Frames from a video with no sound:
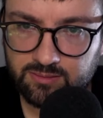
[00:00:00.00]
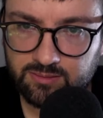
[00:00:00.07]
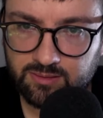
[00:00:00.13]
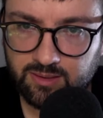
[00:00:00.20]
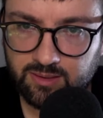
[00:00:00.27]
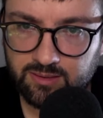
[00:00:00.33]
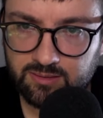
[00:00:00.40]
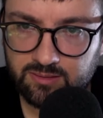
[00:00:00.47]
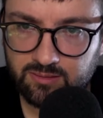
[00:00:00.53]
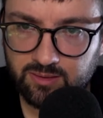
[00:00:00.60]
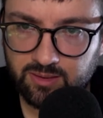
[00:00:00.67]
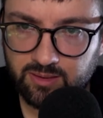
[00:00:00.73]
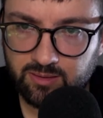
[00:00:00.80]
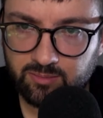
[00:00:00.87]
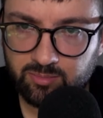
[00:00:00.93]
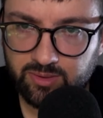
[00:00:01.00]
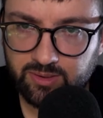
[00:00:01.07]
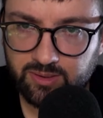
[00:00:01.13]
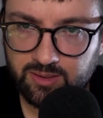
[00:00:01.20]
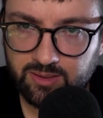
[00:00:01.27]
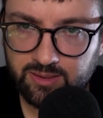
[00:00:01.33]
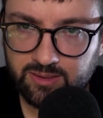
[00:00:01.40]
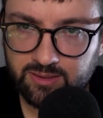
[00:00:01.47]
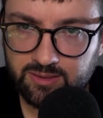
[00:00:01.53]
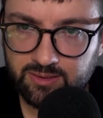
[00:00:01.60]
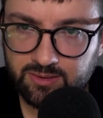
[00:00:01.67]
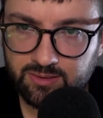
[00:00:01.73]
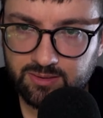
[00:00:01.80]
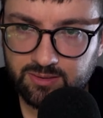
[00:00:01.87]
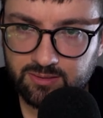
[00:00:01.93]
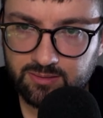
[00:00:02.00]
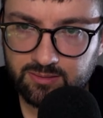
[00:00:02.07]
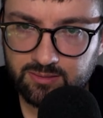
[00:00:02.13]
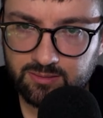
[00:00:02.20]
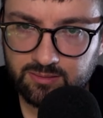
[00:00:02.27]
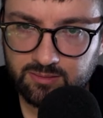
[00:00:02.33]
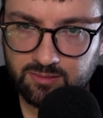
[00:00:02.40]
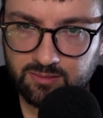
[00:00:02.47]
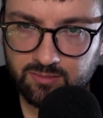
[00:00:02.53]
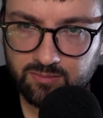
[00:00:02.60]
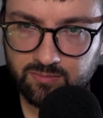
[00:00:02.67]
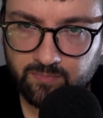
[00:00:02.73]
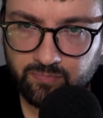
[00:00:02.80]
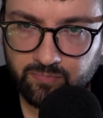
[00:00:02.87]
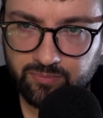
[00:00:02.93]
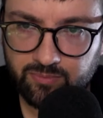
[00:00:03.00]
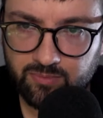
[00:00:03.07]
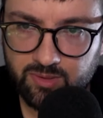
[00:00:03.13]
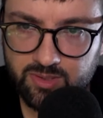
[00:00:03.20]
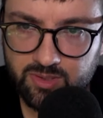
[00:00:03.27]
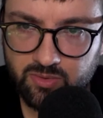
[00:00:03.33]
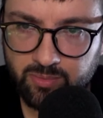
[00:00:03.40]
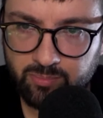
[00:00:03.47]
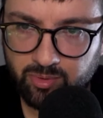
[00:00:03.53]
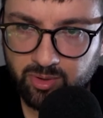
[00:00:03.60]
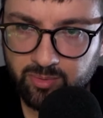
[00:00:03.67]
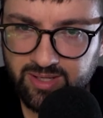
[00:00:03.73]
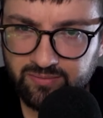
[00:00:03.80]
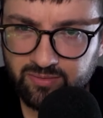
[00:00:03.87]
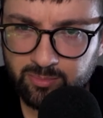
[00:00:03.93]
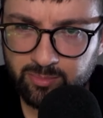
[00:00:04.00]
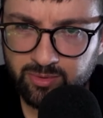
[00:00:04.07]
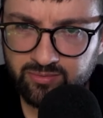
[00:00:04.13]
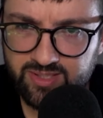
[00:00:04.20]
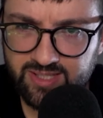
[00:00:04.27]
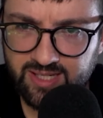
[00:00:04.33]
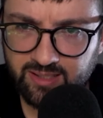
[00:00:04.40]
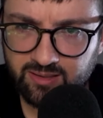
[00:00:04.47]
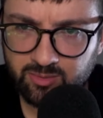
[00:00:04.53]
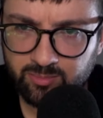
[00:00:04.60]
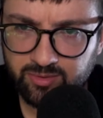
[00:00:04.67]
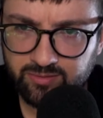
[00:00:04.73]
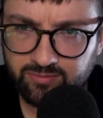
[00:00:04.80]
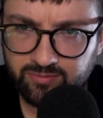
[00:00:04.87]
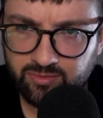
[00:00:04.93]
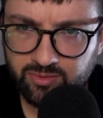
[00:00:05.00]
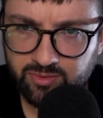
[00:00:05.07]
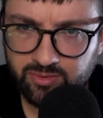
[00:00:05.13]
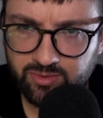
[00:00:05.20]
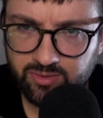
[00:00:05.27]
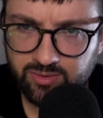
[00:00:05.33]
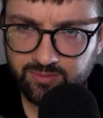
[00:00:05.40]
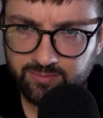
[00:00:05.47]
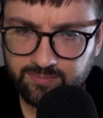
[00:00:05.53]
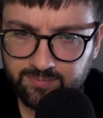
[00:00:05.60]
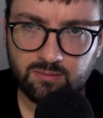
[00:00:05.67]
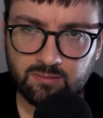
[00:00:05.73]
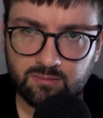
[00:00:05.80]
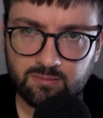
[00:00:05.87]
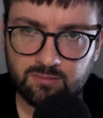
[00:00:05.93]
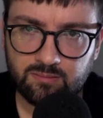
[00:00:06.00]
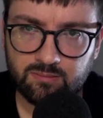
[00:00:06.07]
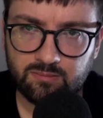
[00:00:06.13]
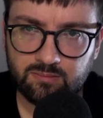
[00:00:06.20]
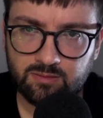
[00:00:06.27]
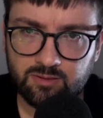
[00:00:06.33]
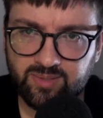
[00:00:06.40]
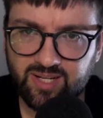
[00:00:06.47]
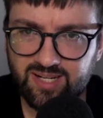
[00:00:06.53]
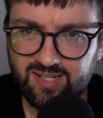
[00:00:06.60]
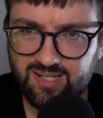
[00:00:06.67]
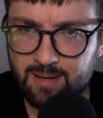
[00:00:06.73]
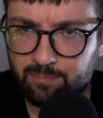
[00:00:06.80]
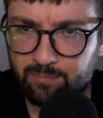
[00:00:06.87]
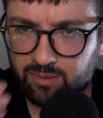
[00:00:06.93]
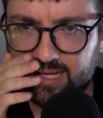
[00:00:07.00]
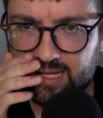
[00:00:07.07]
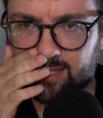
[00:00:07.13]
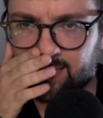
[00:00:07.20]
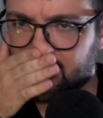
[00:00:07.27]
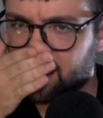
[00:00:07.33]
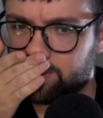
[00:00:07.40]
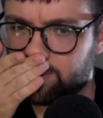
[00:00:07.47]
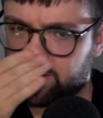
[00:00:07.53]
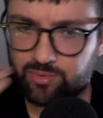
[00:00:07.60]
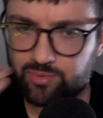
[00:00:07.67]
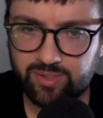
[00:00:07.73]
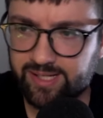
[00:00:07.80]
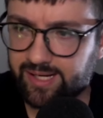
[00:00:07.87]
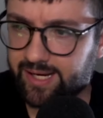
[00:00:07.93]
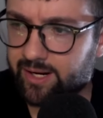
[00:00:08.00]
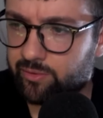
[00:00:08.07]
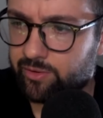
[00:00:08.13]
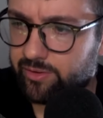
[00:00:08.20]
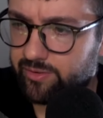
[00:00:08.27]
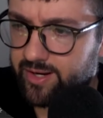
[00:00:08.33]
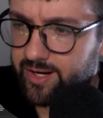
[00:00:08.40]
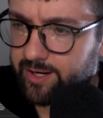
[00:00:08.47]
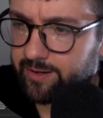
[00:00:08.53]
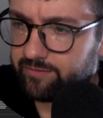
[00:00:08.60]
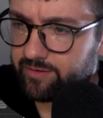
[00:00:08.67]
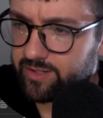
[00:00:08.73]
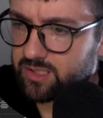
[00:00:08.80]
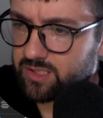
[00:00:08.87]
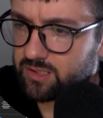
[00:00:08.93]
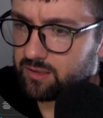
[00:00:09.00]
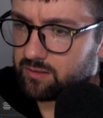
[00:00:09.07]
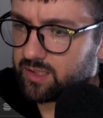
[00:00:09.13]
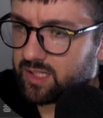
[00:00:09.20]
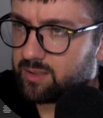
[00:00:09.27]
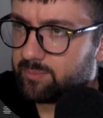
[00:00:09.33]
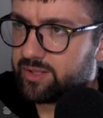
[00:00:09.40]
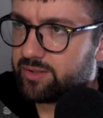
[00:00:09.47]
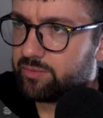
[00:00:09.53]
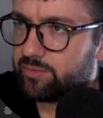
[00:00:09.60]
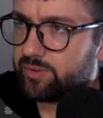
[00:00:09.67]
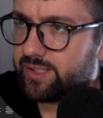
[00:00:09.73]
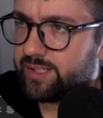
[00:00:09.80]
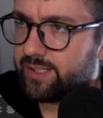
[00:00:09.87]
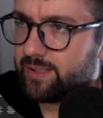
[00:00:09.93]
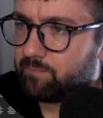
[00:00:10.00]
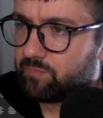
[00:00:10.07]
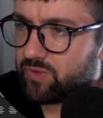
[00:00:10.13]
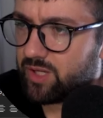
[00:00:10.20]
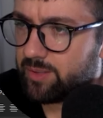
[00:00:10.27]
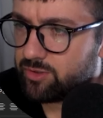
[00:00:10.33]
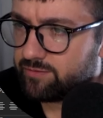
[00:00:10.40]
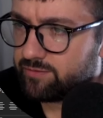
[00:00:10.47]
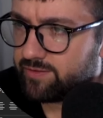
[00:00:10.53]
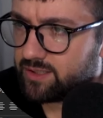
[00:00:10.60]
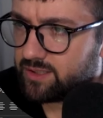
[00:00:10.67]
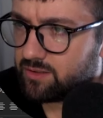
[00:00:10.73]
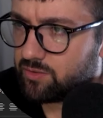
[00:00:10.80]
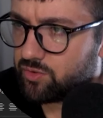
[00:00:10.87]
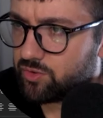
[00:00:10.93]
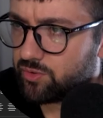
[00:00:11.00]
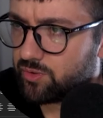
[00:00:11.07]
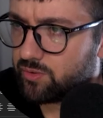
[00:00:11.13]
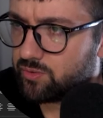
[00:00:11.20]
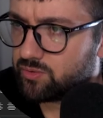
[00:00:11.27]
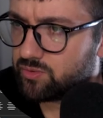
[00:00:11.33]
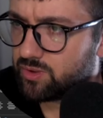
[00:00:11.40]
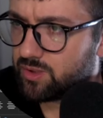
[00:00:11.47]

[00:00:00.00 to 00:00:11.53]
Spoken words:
That's looking pretty nice. So we probably even move it down a little bit further. So I'm getting that black element 3D error there. If I just click on element 3D, come to effect controls,